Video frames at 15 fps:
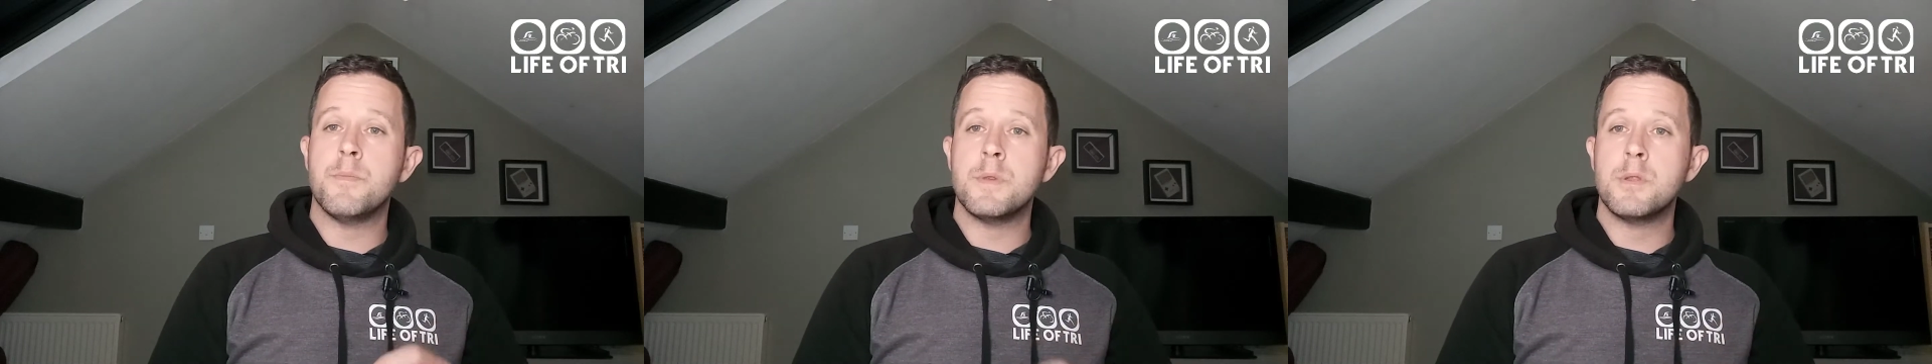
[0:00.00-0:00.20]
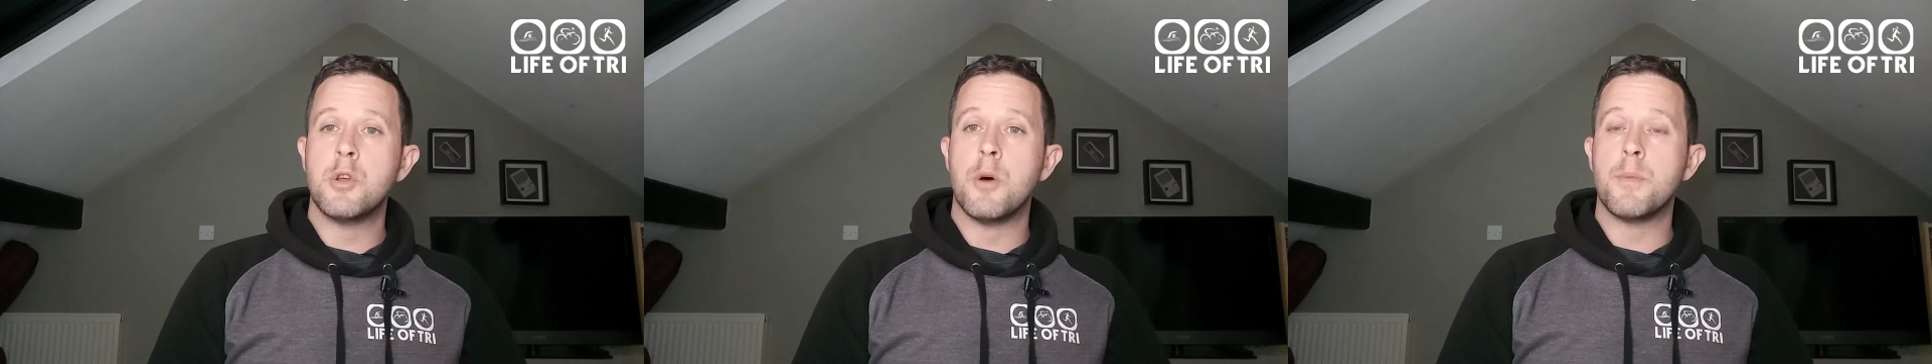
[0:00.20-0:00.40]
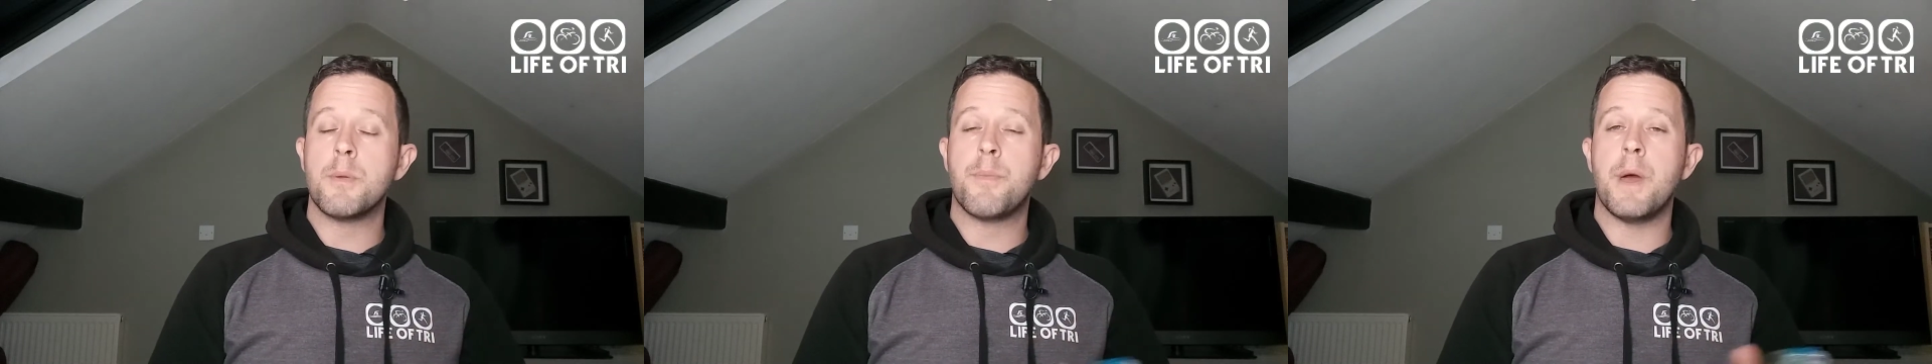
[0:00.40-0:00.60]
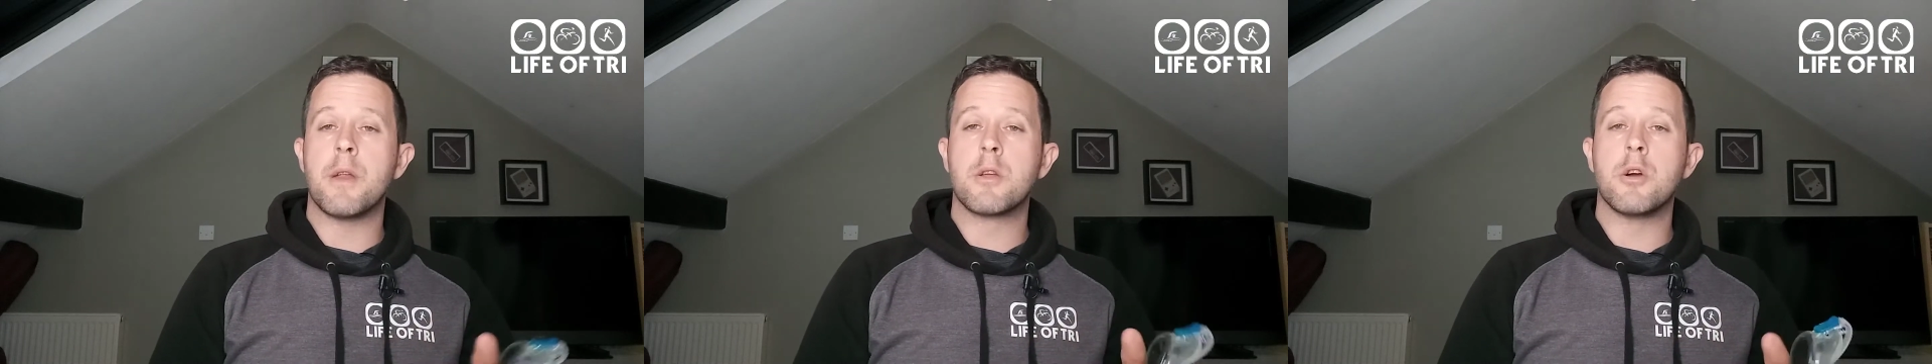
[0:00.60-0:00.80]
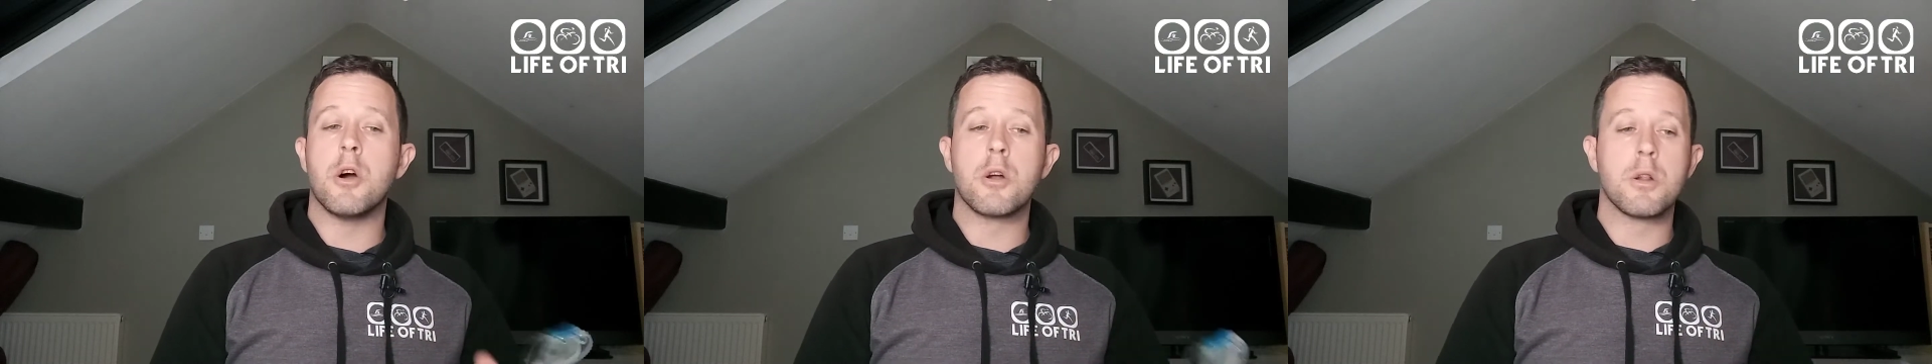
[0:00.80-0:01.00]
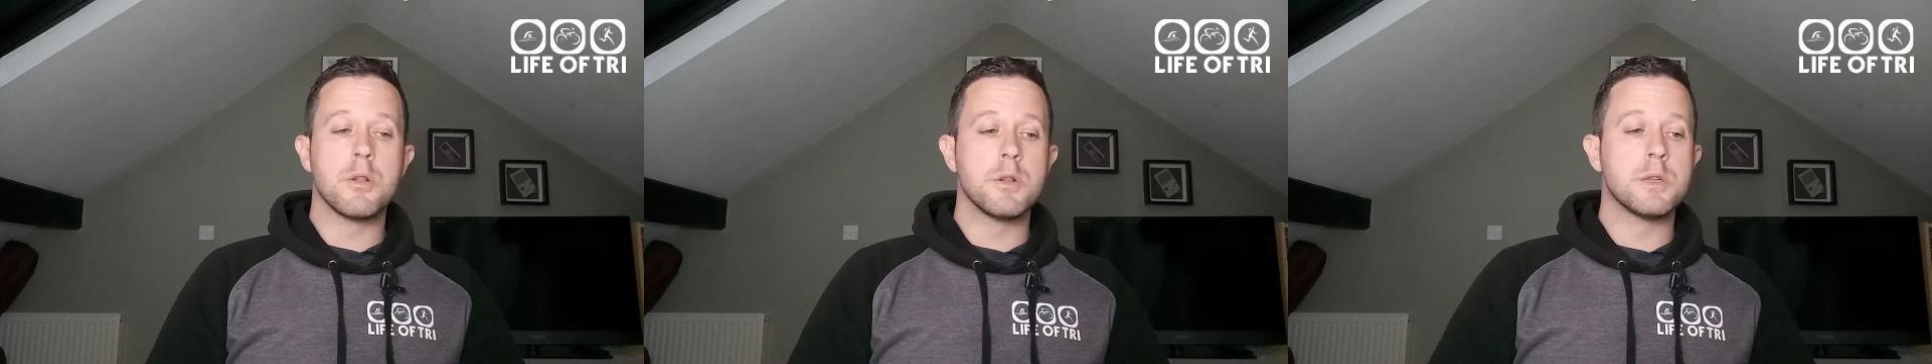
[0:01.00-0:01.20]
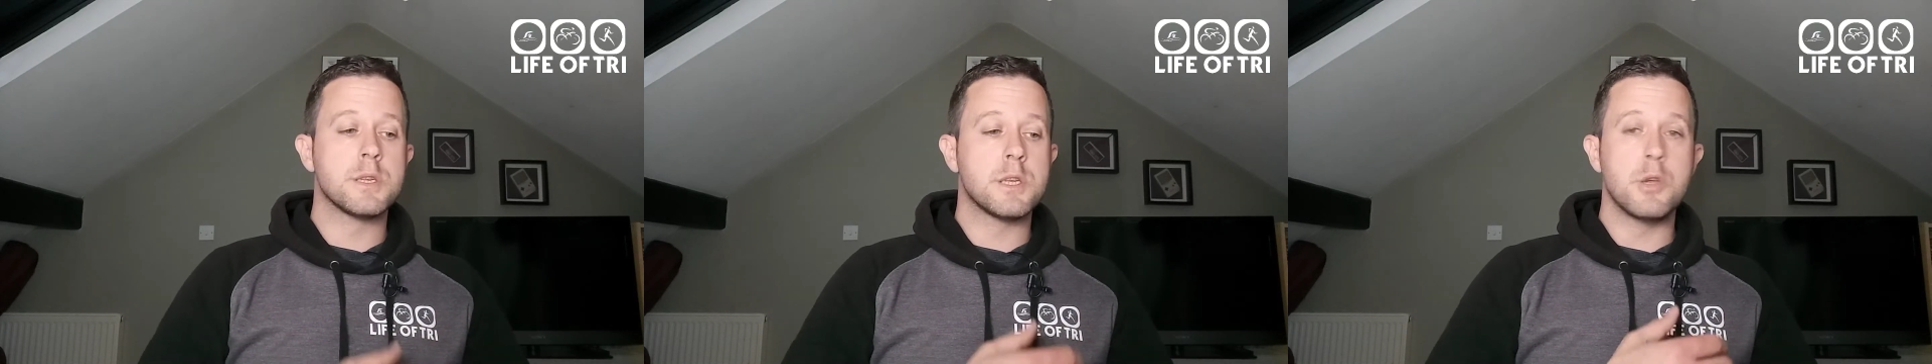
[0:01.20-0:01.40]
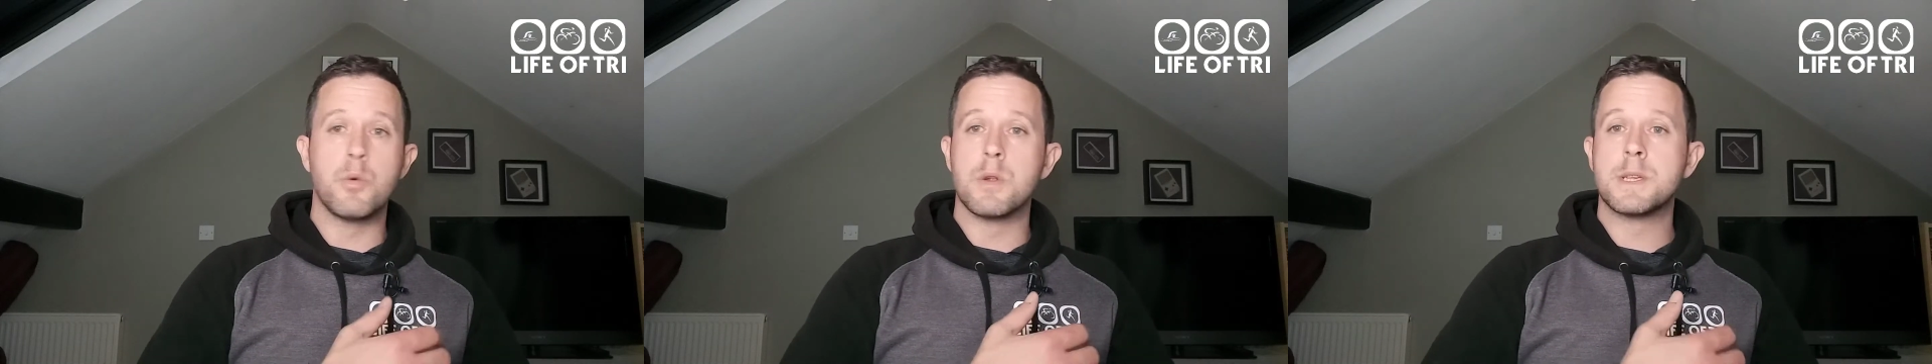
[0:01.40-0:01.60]
normal pair of
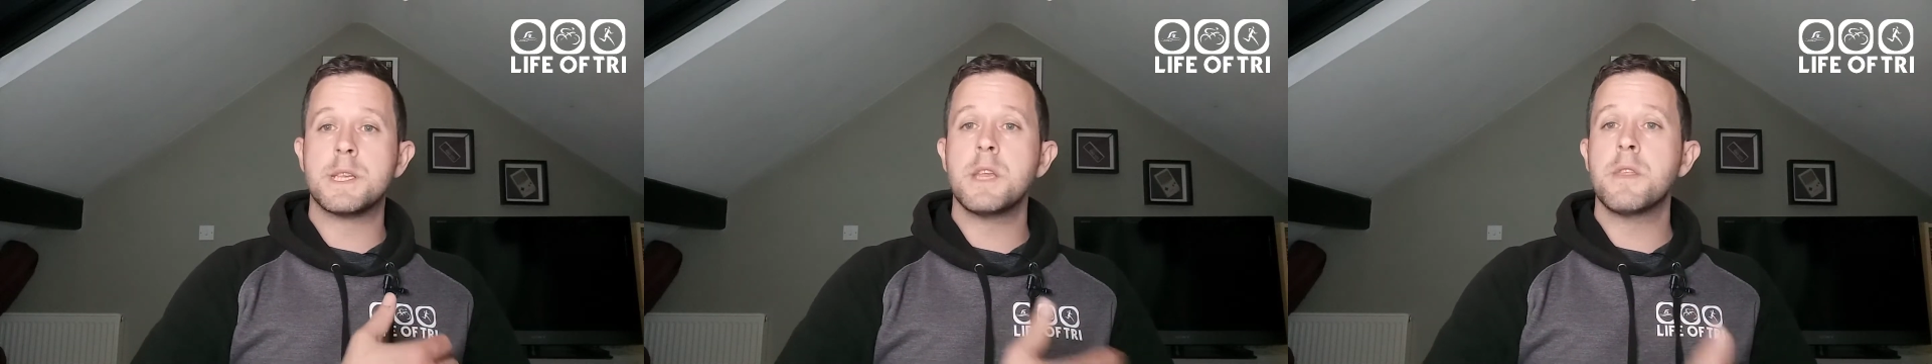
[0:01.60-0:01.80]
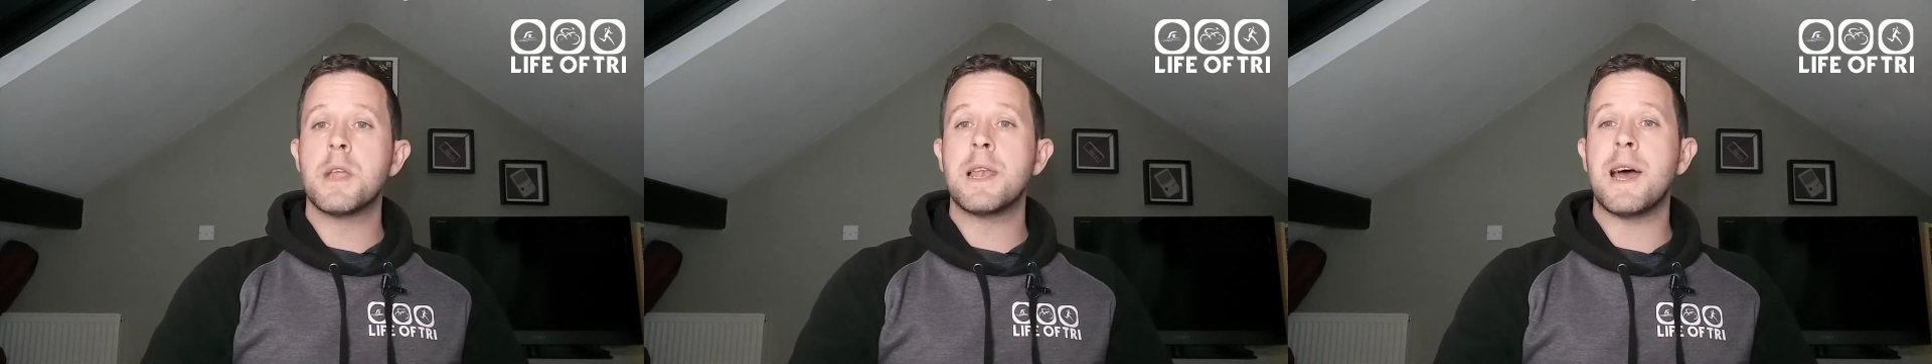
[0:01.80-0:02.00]
goggles, you will see the